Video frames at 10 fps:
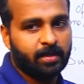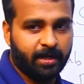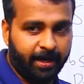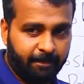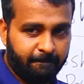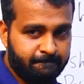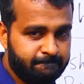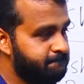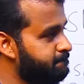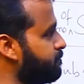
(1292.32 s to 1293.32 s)
Ready?
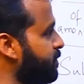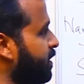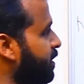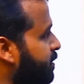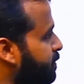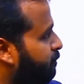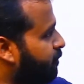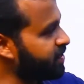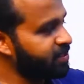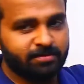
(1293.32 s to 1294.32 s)
The
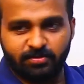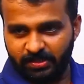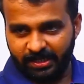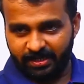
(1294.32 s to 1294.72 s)
first question